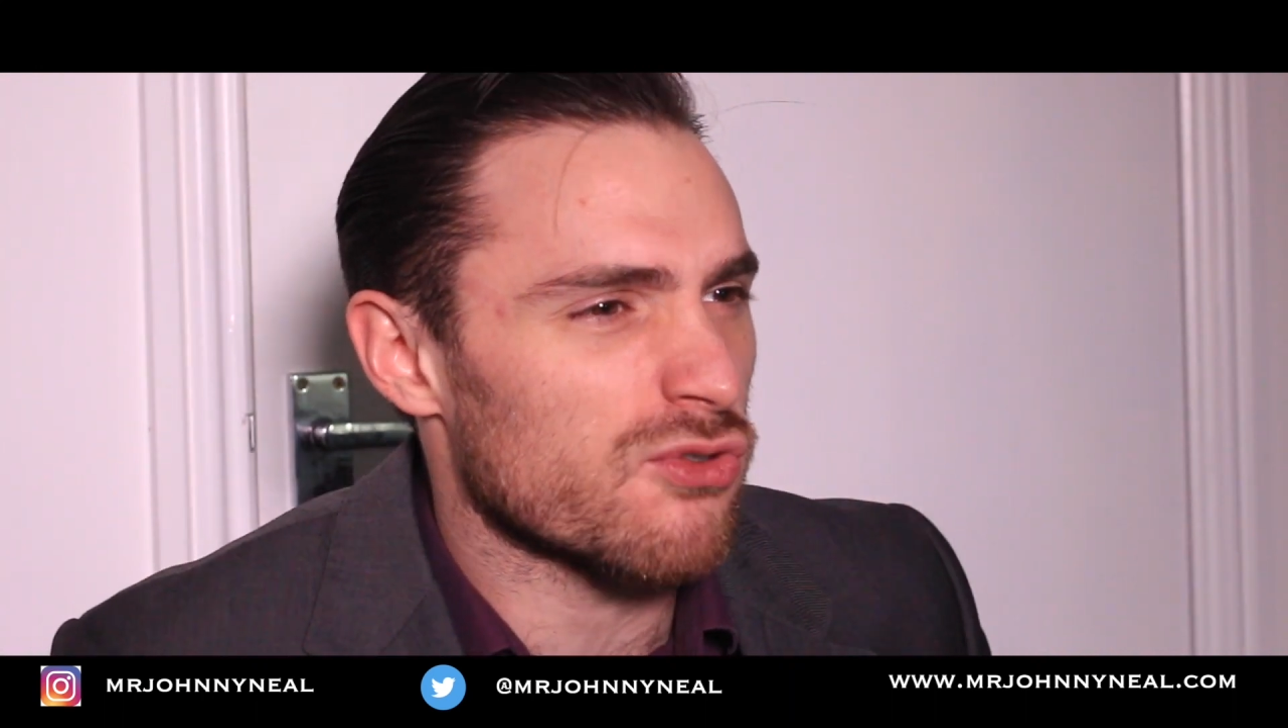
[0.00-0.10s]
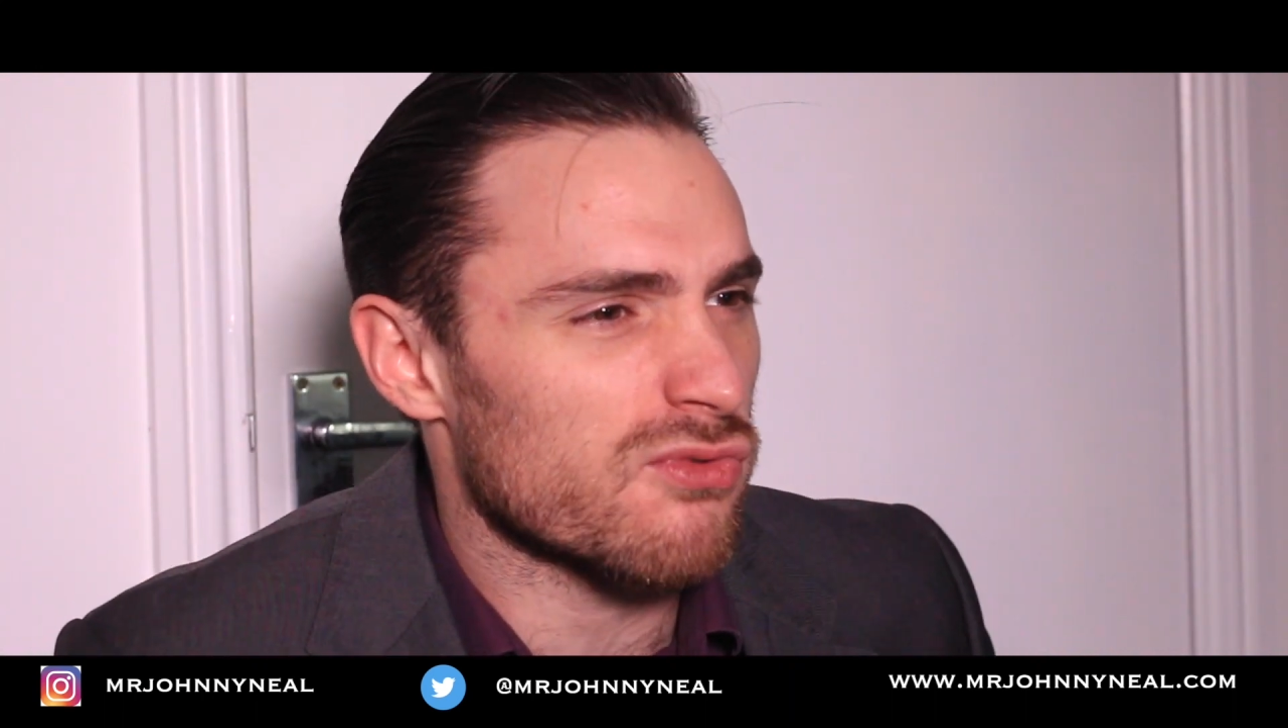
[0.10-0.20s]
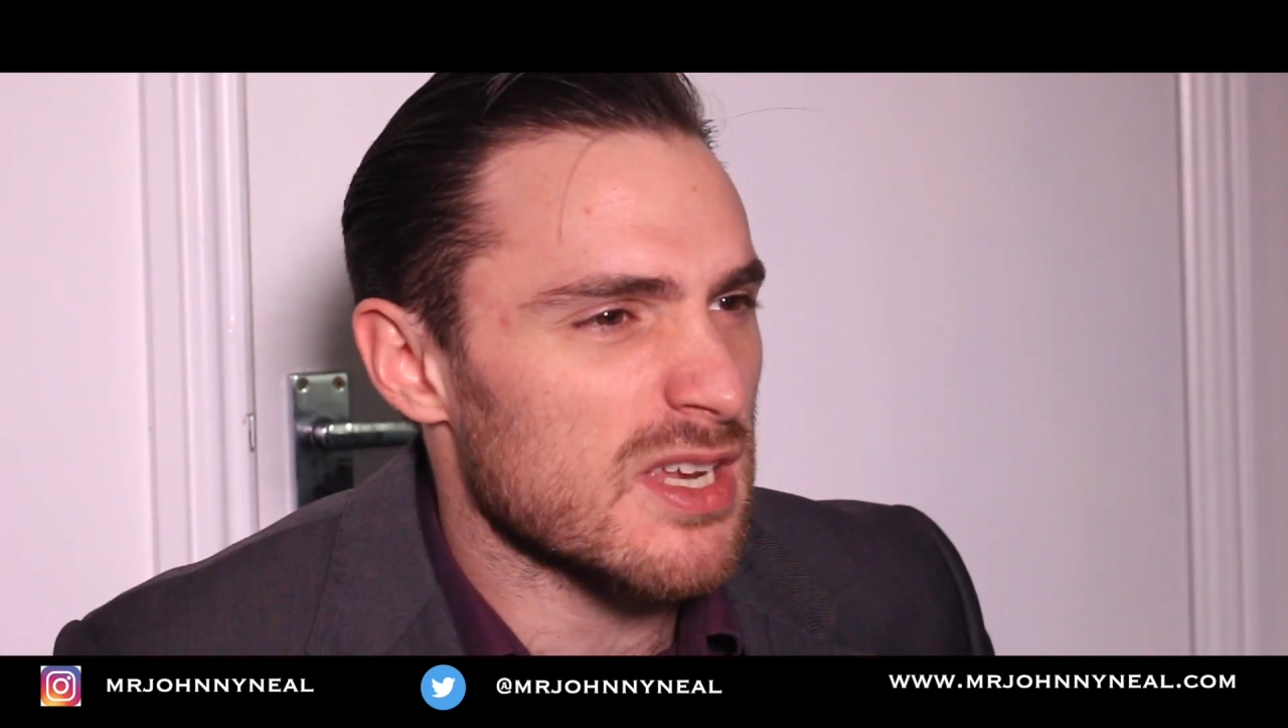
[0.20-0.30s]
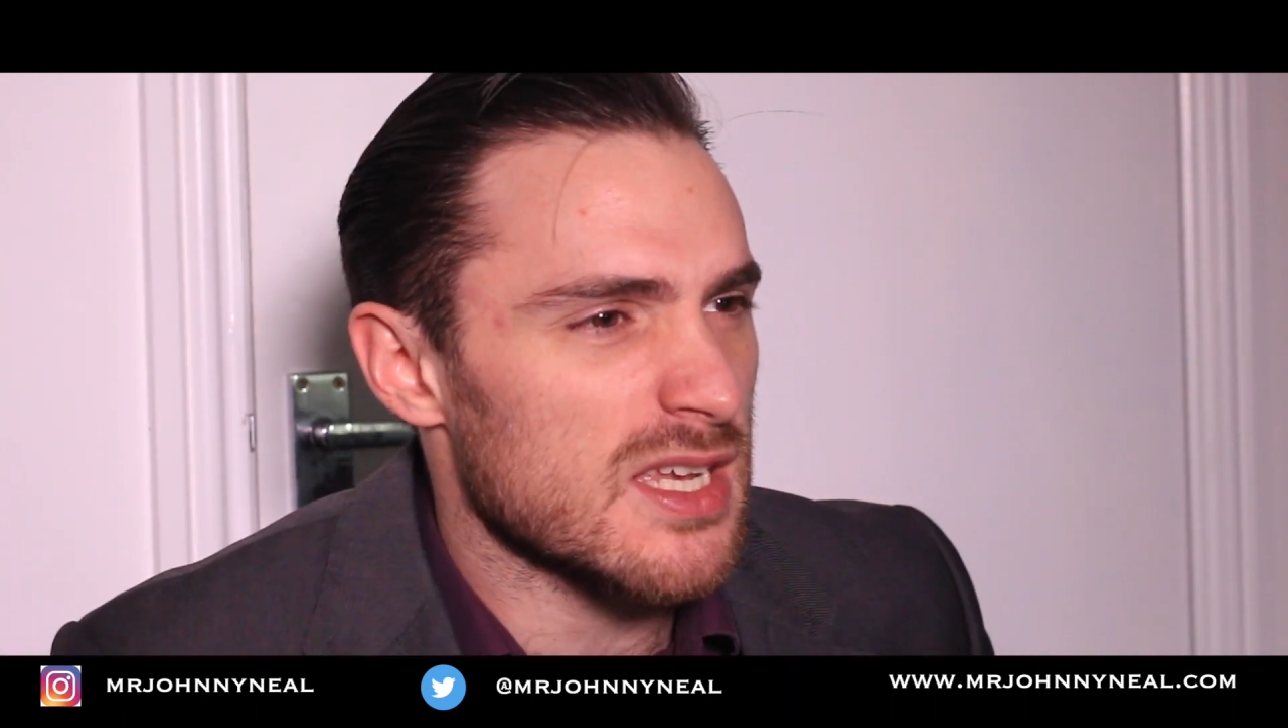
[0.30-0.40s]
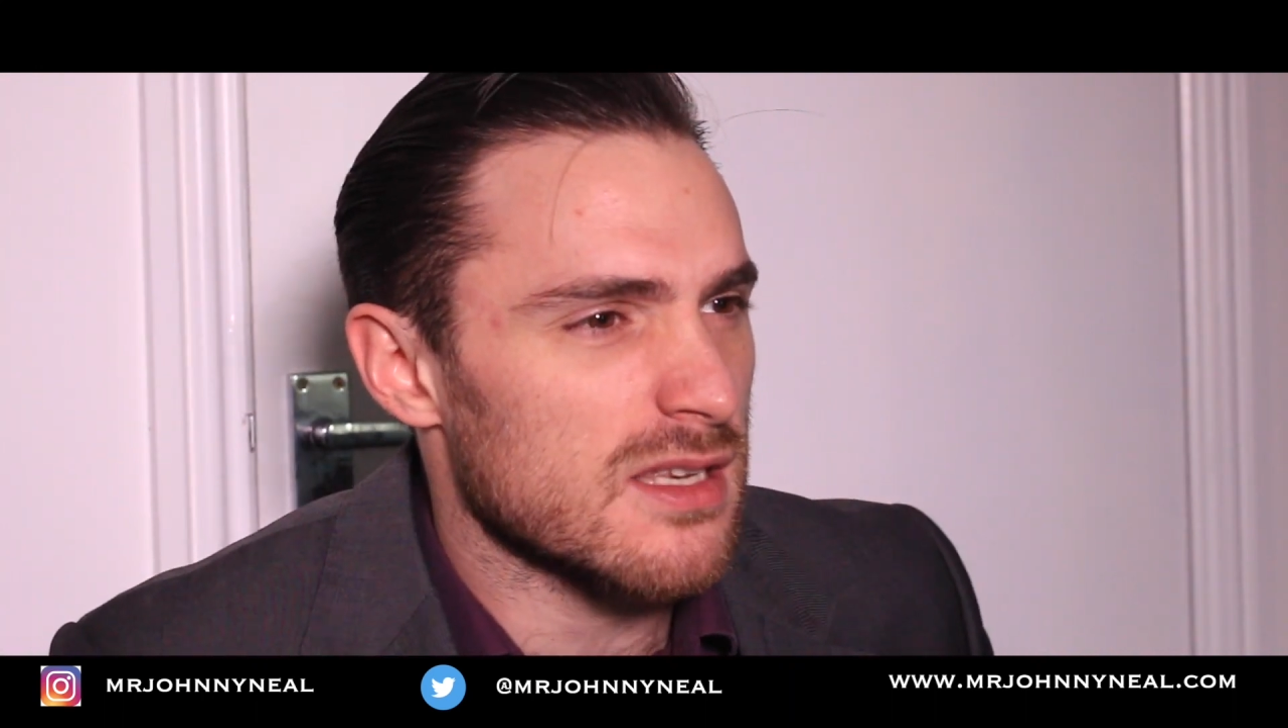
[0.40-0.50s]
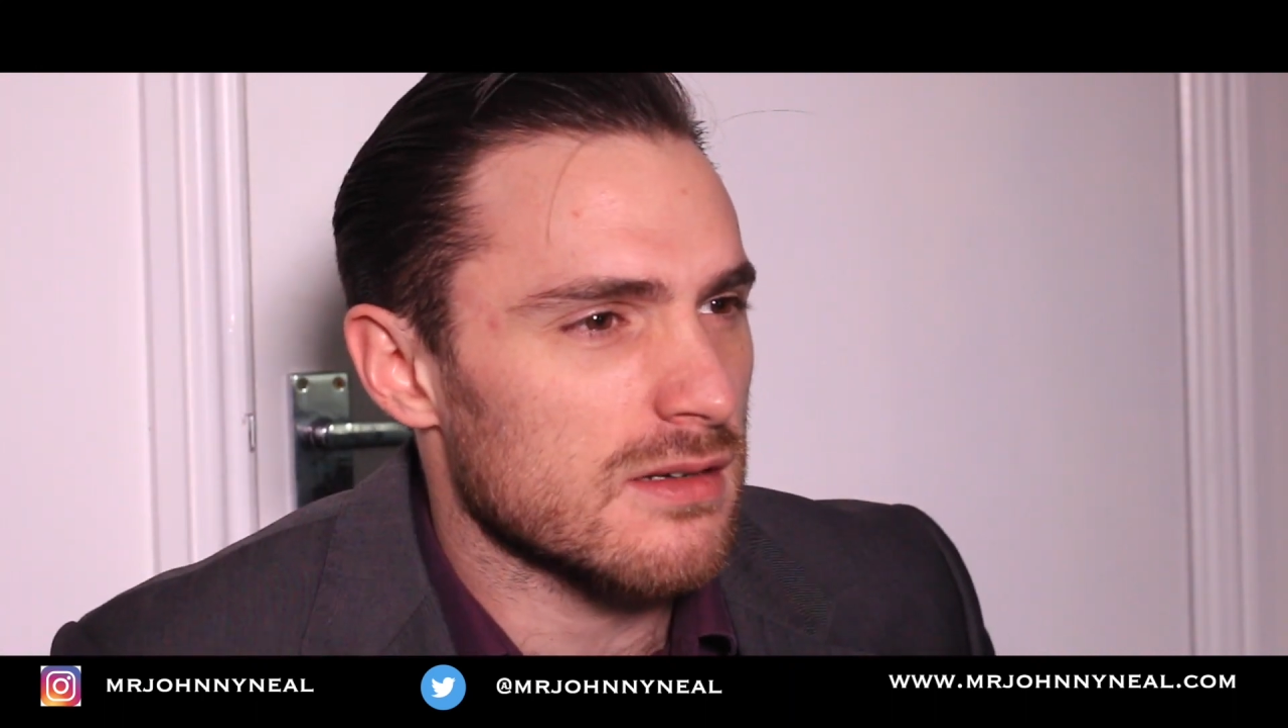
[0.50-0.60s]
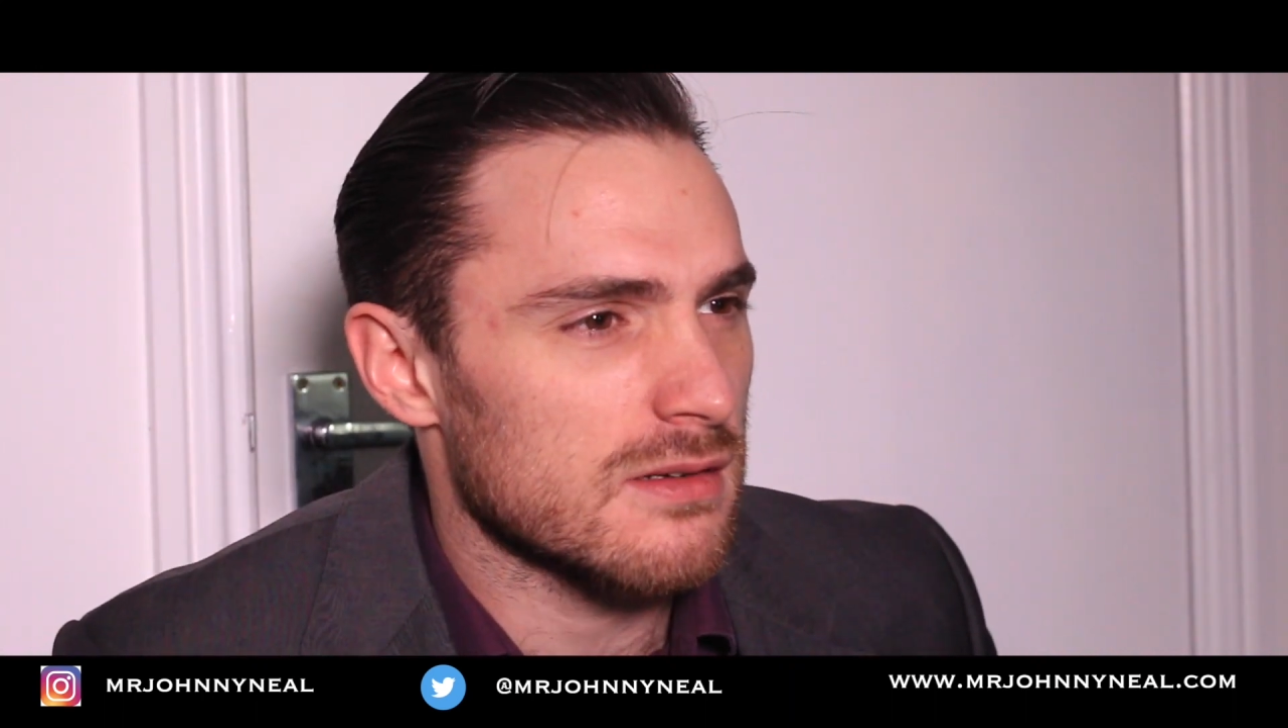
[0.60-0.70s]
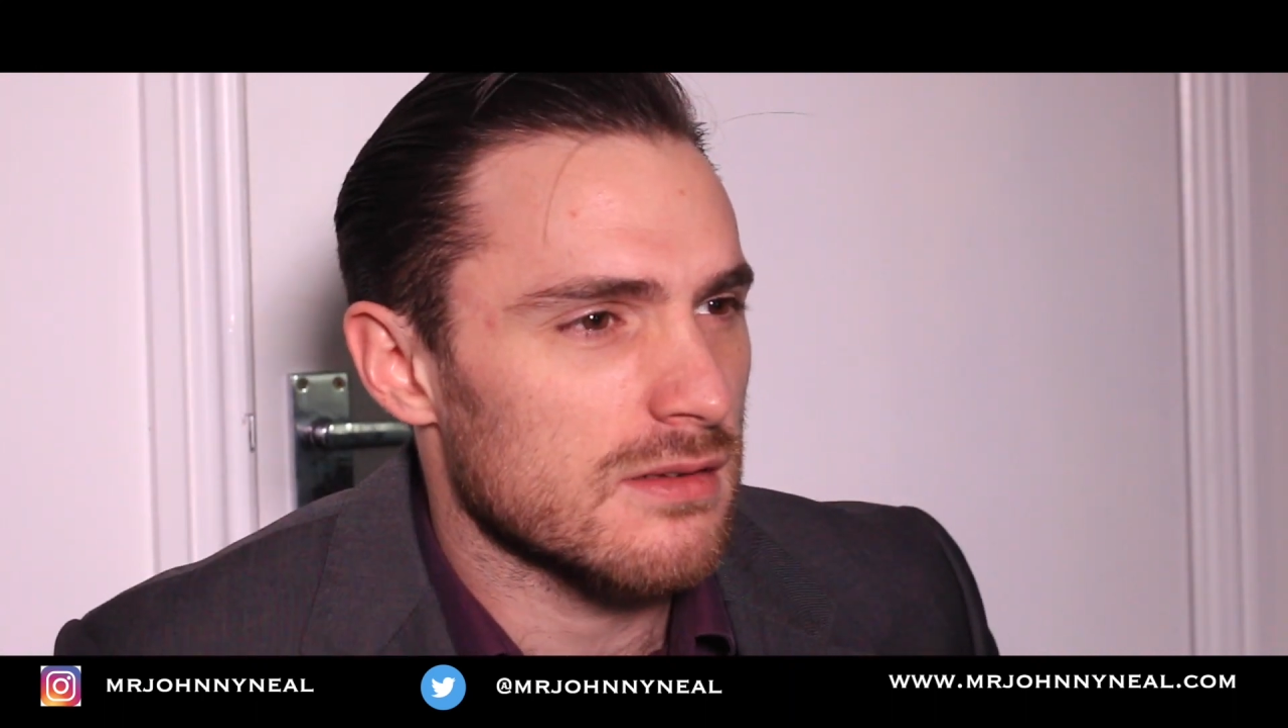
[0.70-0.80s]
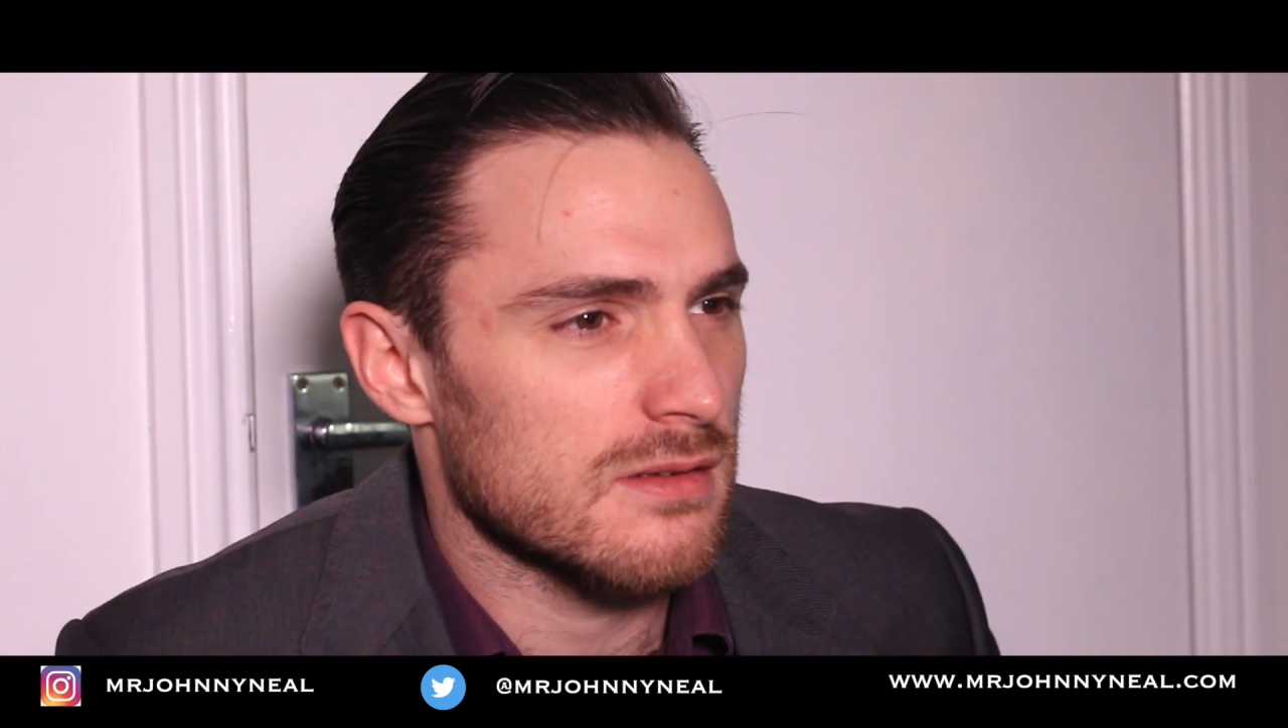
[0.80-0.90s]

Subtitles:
greed.